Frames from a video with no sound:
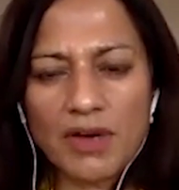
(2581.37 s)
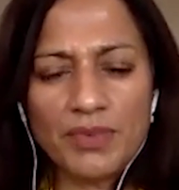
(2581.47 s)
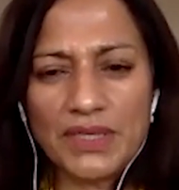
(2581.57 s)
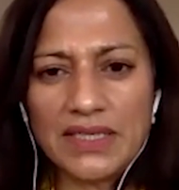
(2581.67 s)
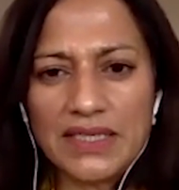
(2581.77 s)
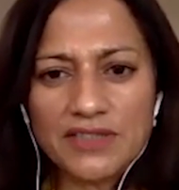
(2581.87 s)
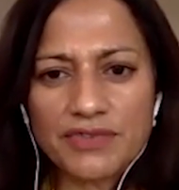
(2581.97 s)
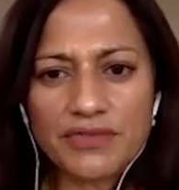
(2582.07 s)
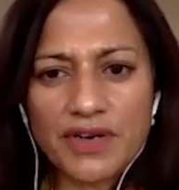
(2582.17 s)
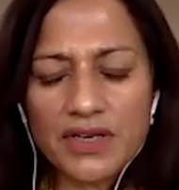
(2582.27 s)
I've been a leader for
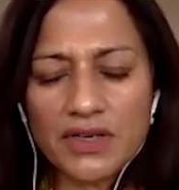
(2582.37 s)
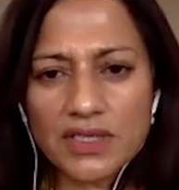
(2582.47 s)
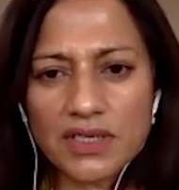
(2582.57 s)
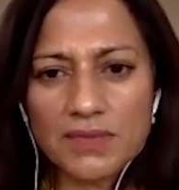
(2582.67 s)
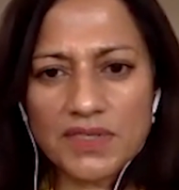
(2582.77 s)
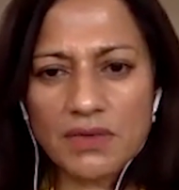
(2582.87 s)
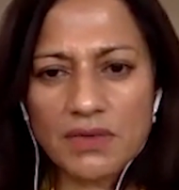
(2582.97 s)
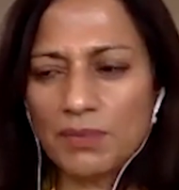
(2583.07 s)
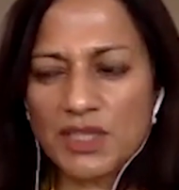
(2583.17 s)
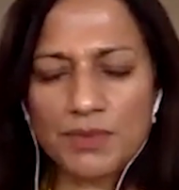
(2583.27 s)
a very long time, so I
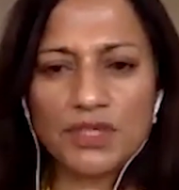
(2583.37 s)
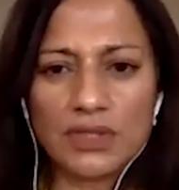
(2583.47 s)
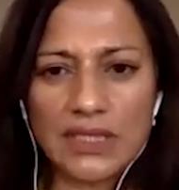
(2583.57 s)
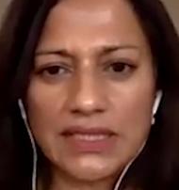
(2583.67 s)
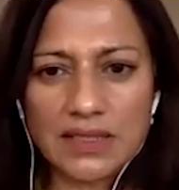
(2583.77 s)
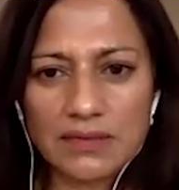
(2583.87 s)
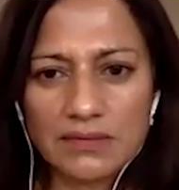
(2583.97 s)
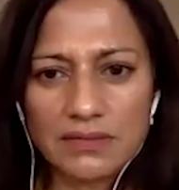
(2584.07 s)
must be a good leader.